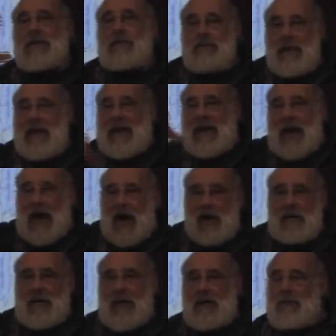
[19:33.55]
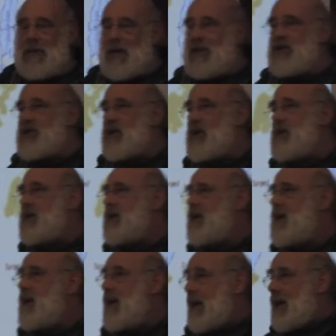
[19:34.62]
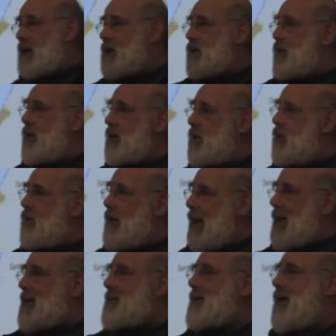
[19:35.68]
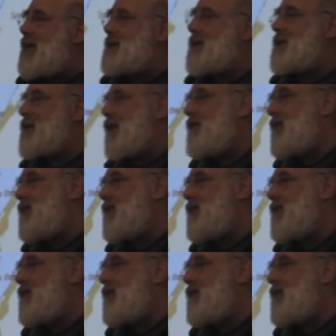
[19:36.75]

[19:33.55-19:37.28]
mini army and militia. Israel and the United States has